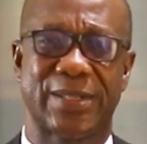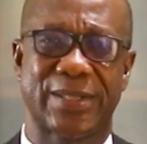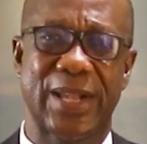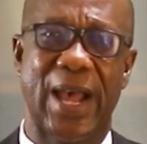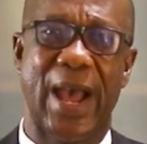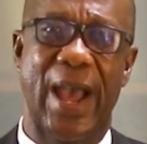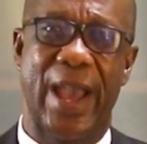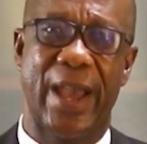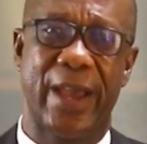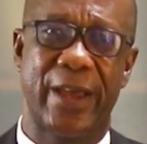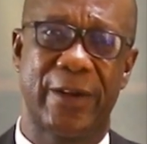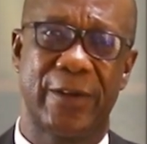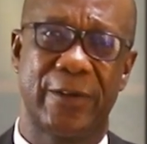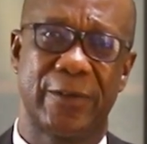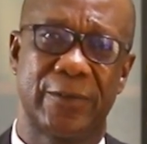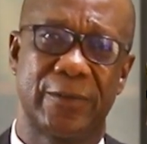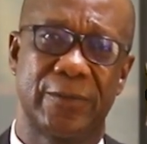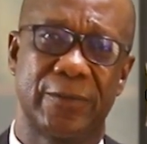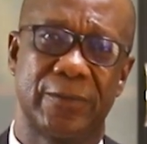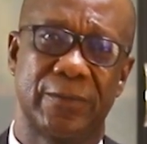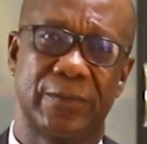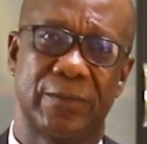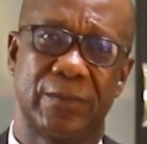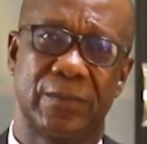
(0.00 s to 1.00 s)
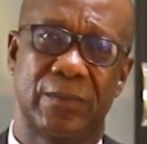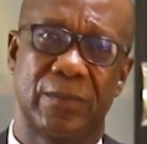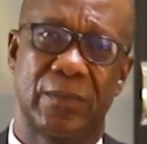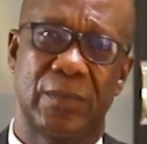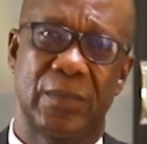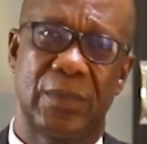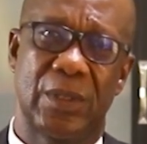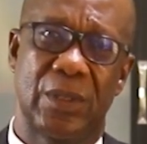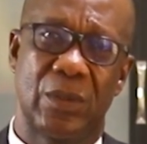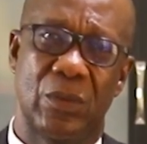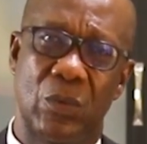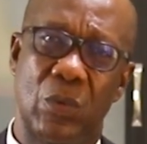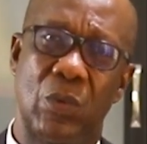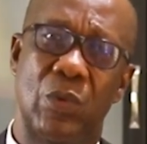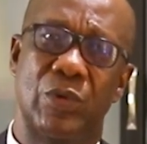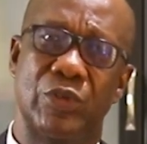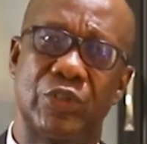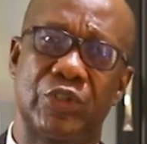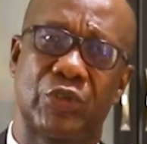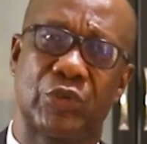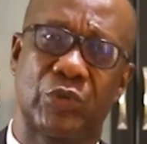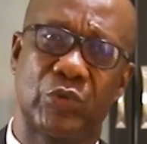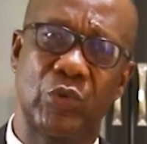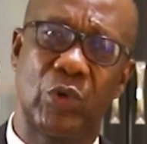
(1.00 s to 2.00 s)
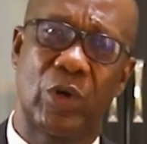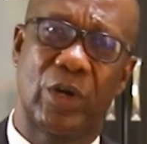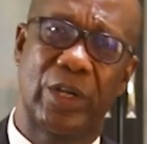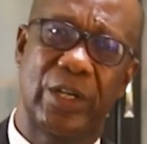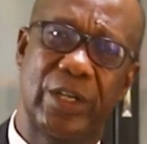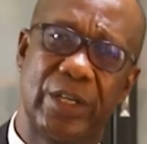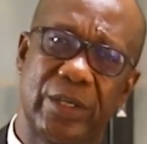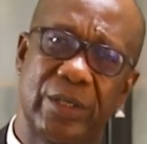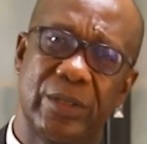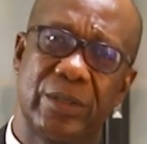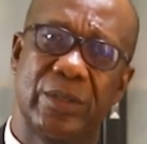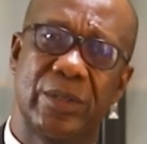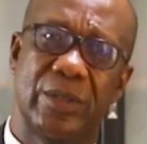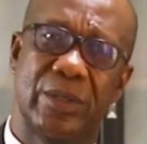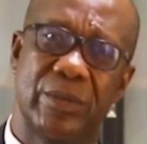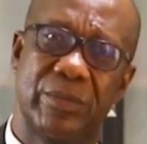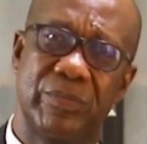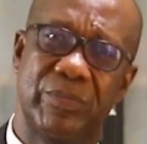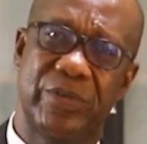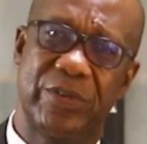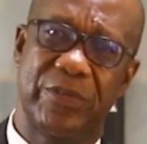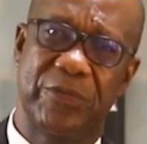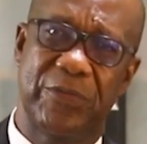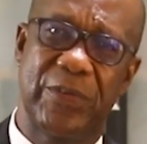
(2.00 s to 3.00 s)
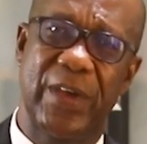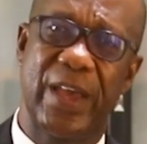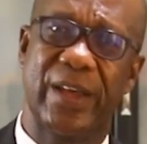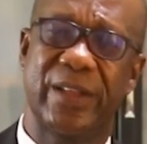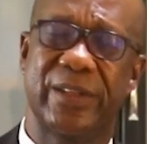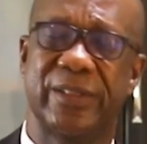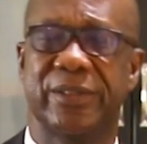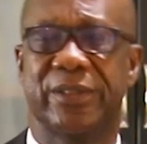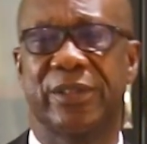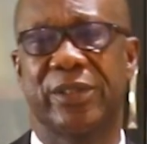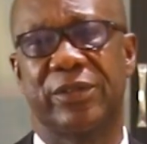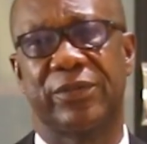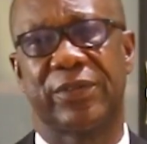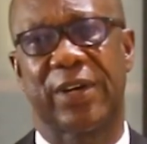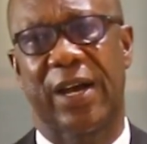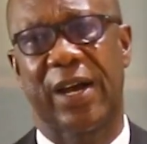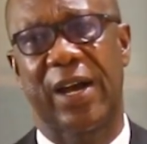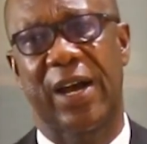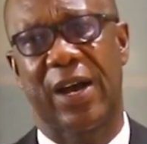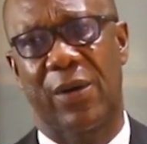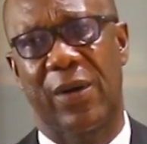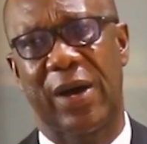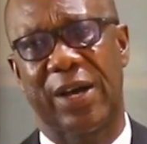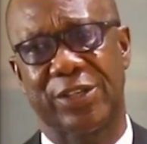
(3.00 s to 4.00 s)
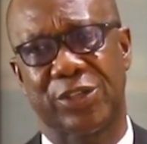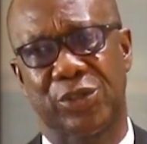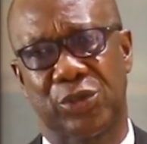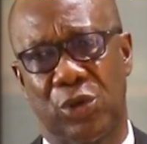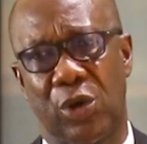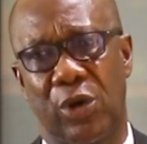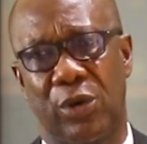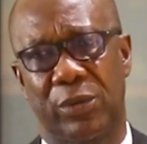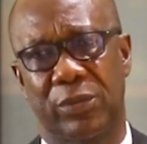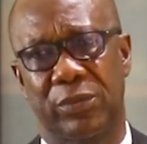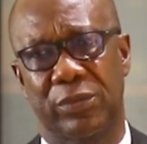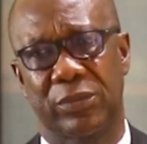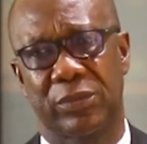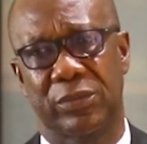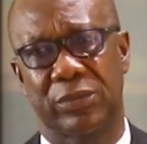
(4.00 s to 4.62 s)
side, we will surely prevail over our storm.